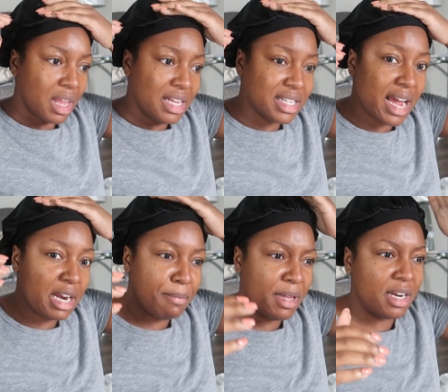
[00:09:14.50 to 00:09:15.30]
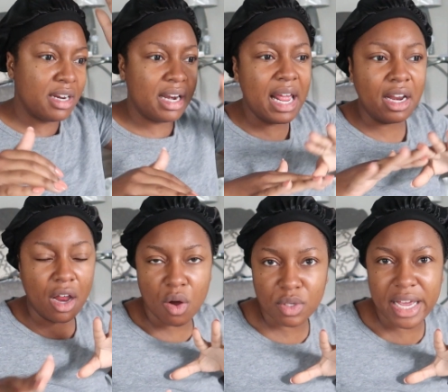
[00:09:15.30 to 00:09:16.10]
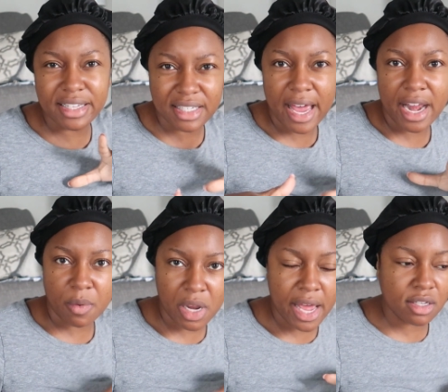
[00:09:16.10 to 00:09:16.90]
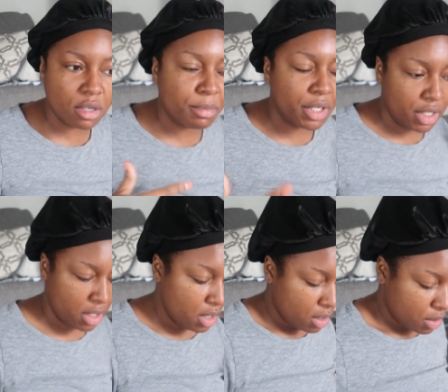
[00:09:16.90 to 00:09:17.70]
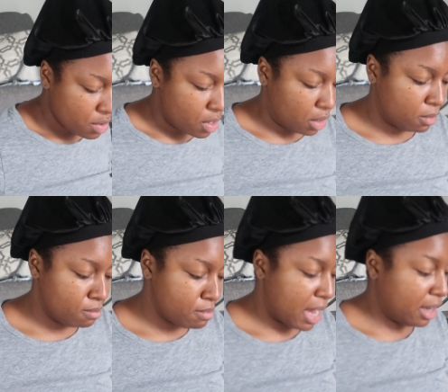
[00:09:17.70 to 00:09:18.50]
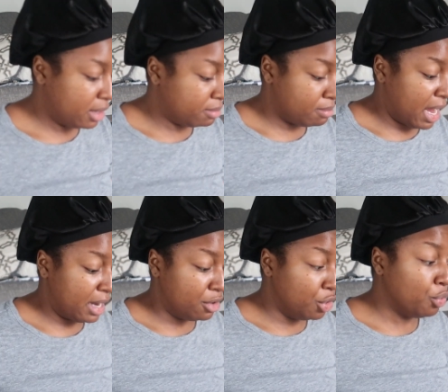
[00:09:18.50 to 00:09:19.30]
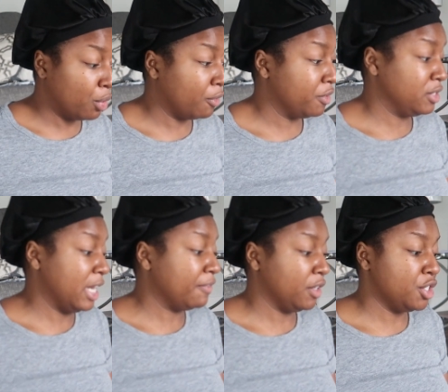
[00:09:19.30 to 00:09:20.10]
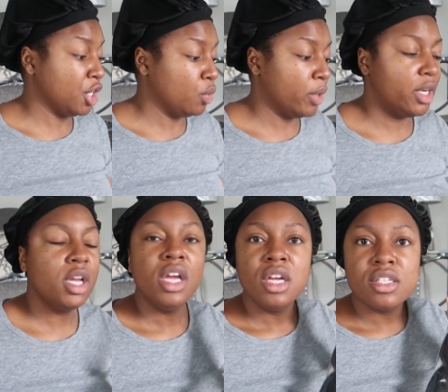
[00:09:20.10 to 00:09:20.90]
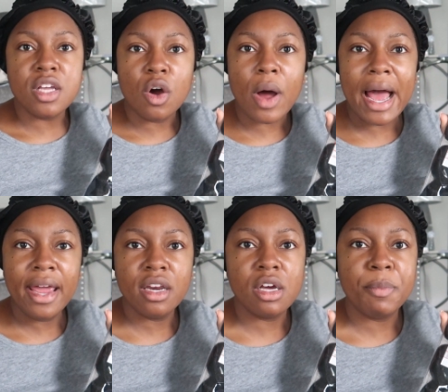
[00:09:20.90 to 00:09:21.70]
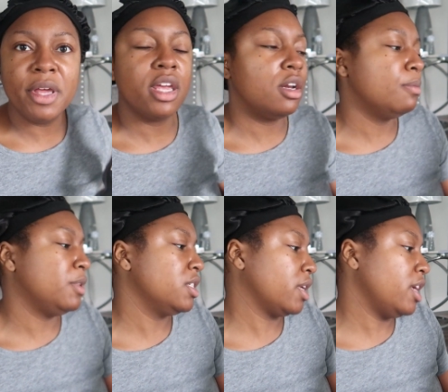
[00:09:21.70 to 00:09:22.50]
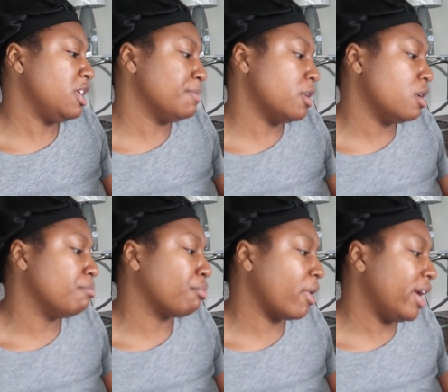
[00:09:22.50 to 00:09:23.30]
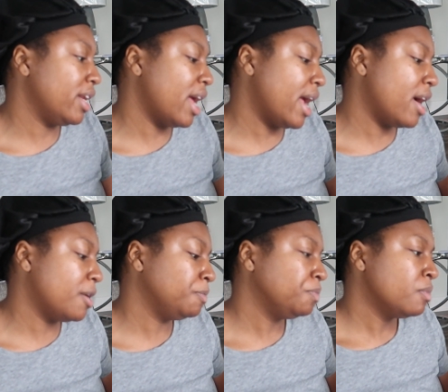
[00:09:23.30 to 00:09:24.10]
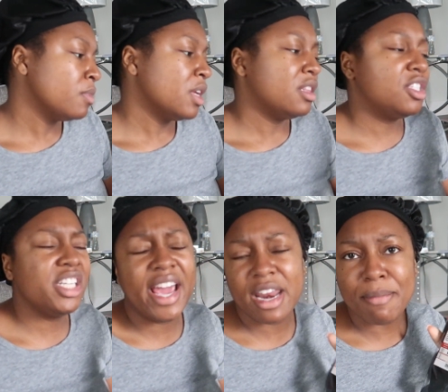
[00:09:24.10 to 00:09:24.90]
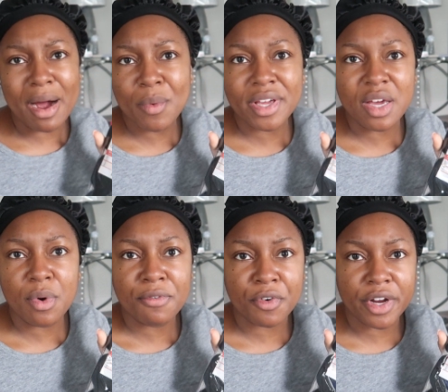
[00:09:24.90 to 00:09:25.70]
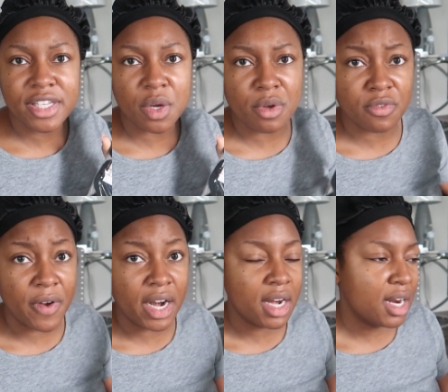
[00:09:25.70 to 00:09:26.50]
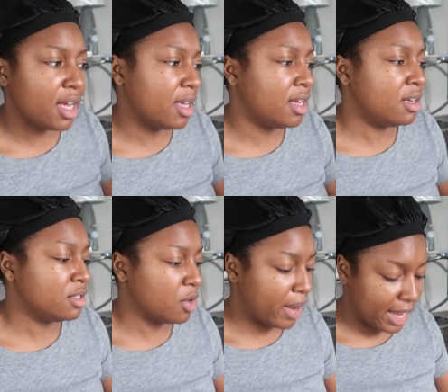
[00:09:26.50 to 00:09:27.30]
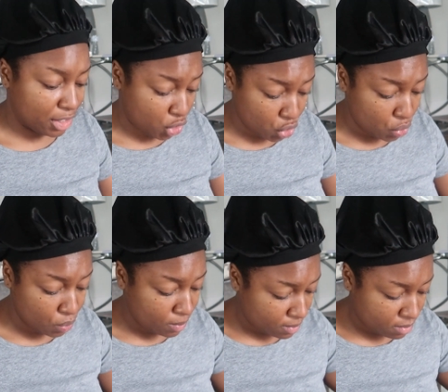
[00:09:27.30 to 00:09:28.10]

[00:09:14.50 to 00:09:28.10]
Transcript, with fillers: it's kind of been not a long time since I had a relaxer, but you know, my my new growth is definitely showing. So I end up picking up this Kima braid hair. She had it buy one, get one free. So it was $5.99. So I got two